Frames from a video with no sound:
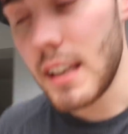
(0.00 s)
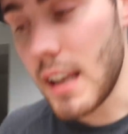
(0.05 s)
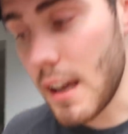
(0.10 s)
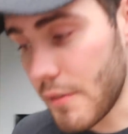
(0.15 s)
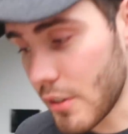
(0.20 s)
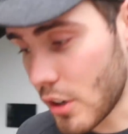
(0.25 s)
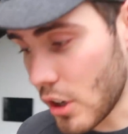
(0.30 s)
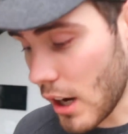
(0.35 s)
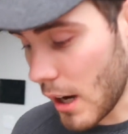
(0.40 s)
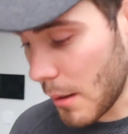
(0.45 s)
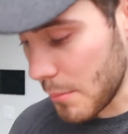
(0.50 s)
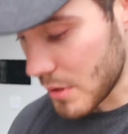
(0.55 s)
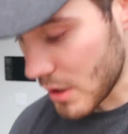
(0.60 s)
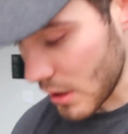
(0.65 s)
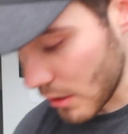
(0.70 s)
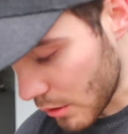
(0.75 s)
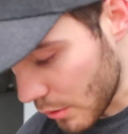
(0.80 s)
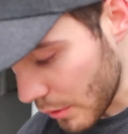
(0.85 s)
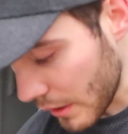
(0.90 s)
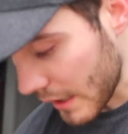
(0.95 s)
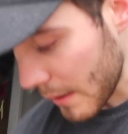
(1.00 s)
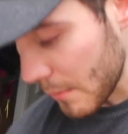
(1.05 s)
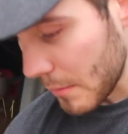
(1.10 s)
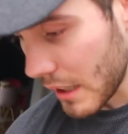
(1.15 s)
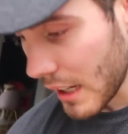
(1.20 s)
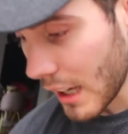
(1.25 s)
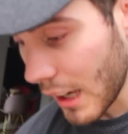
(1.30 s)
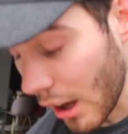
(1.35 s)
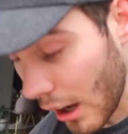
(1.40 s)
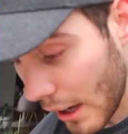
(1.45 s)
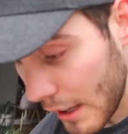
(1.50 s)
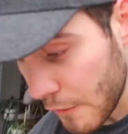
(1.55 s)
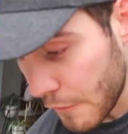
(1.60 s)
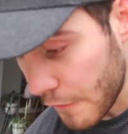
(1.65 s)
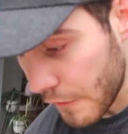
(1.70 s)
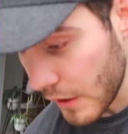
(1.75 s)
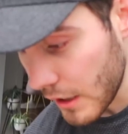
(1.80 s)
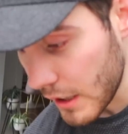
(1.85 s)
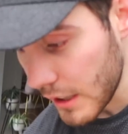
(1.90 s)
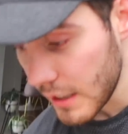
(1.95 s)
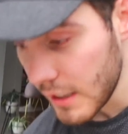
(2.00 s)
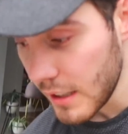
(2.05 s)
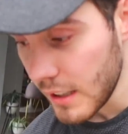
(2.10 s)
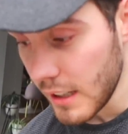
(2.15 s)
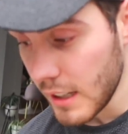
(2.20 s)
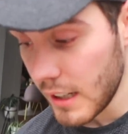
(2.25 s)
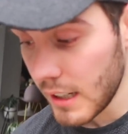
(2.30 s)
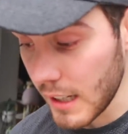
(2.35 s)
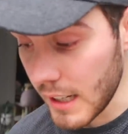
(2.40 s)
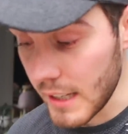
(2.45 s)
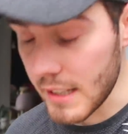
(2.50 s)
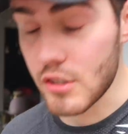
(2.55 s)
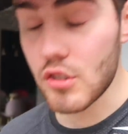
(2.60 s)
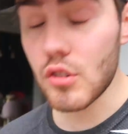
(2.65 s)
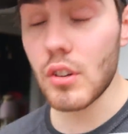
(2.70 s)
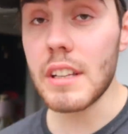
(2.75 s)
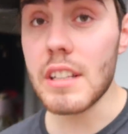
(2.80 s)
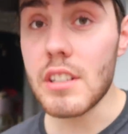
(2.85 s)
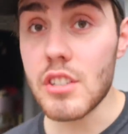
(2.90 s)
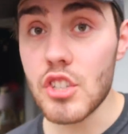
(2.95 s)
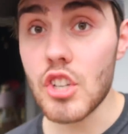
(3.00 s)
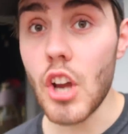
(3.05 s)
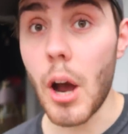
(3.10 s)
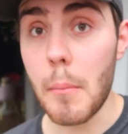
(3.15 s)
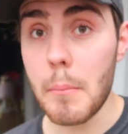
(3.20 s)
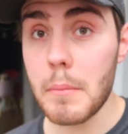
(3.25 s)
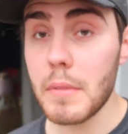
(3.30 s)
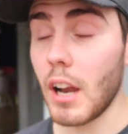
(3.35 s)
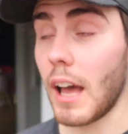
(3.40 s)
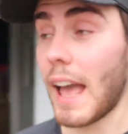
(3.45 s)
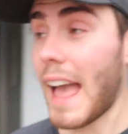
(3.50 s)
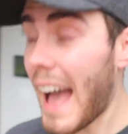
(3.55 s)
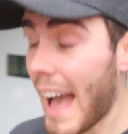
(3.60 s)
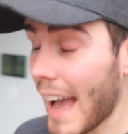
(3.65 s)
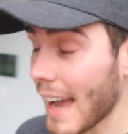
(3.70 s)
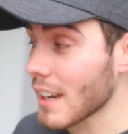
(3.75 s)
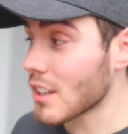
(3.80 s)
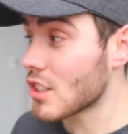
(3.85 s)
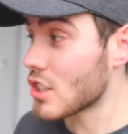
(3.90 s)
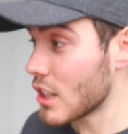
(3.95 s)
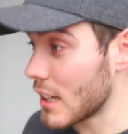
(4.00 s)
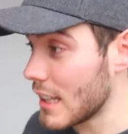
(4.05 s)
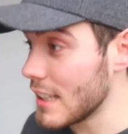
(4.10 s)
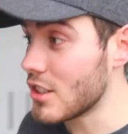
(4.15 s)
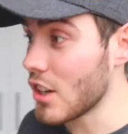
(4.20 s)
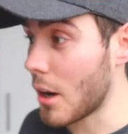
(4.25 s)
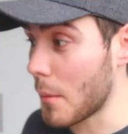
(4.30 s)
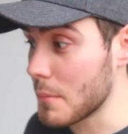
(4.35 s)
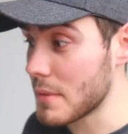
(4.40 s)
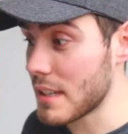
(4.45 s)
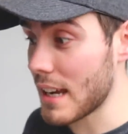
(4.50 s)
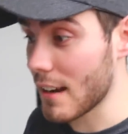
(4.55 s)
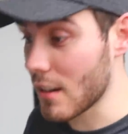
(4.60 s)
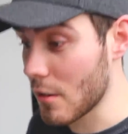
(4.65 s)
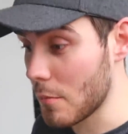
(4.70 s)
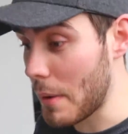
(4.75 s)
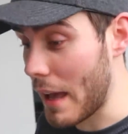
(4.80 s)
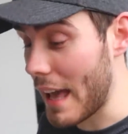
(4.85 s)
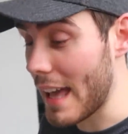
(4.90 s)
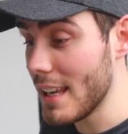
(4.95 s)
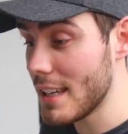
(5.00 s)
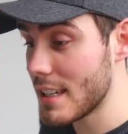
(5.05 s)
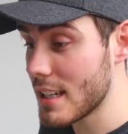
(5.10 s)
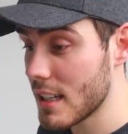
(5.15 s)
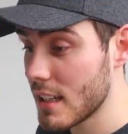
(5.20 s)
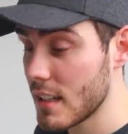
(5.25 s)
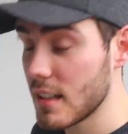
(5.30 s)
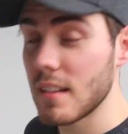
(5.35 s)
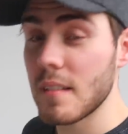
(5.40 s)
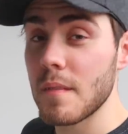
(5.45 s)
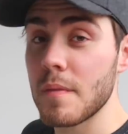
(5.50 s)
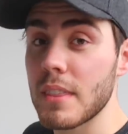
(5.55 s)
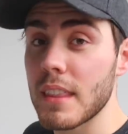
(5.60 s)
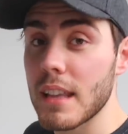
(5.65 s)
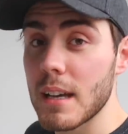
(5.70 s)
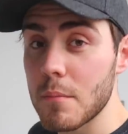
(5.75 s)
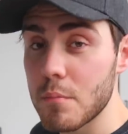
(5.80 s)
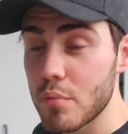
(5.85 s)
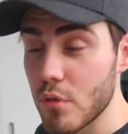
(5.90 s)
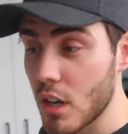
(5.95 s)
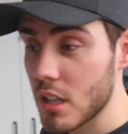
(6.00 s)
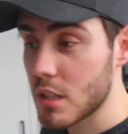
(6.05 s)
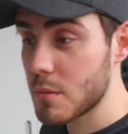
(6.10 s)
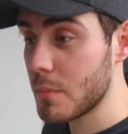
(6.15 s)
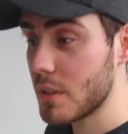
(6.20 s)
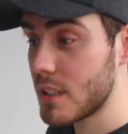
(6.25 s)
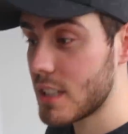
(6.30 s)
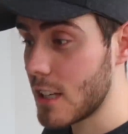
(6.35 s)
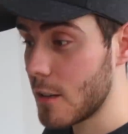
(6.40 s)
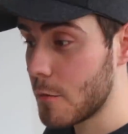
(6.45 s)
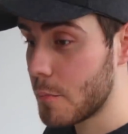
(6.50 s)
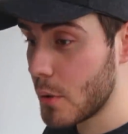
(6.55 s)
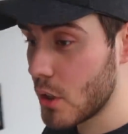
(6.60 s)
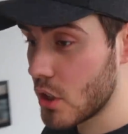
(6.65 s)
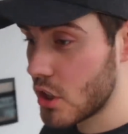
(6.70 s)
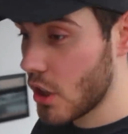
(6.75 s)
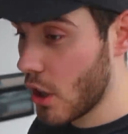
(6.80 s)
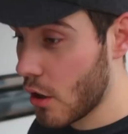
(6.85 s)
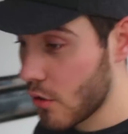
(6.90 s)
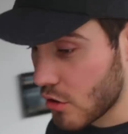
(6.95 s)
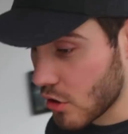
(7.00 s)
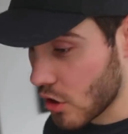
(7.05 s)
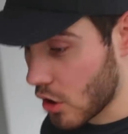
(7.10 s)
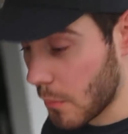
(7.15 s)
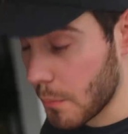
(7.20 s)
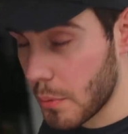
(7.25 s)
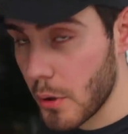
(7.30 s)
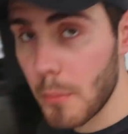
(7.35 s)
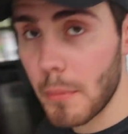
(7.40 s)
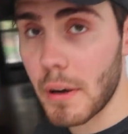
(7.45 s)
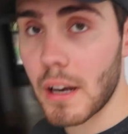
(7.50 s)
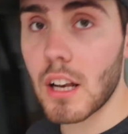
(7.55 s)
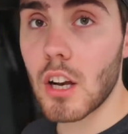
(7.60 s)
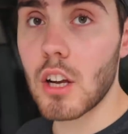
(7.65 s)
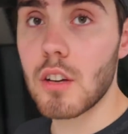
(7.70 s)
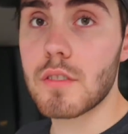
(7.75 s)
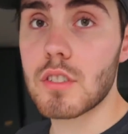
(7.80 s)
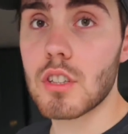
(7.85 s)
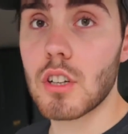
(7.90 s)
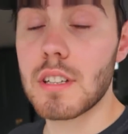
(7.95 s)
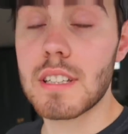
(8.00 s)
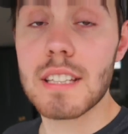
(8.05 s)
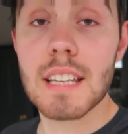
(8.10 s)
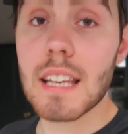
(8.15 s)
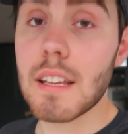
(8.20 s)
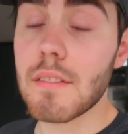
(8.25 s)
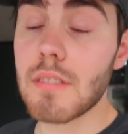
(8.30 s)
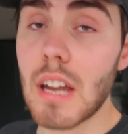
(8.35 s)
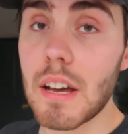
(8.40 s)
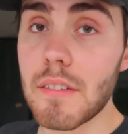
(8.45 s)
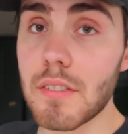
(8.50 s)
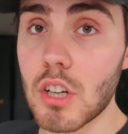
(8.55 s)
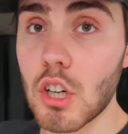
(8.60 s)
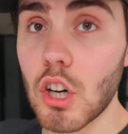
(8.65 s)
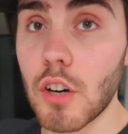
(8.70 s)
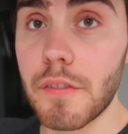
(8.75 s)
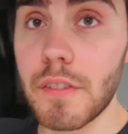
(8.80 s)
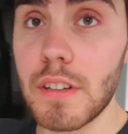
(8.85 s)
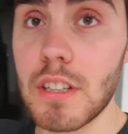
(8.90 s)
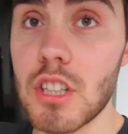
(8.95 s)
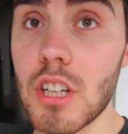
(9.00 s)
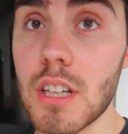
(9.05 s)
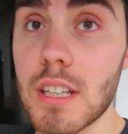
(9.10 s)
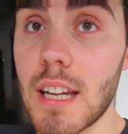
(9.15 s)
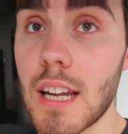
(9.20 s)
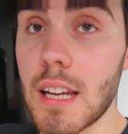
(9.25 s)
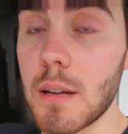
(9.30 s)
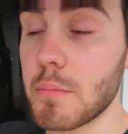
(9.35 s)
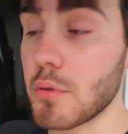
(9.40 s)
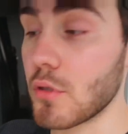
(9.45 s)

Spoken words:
Never got up so quick in my life. Literally jumped, like actually jumped out of bed. Brushed my teeth, put deodorant on, put my clothes on, didn't even have a coffee, just had a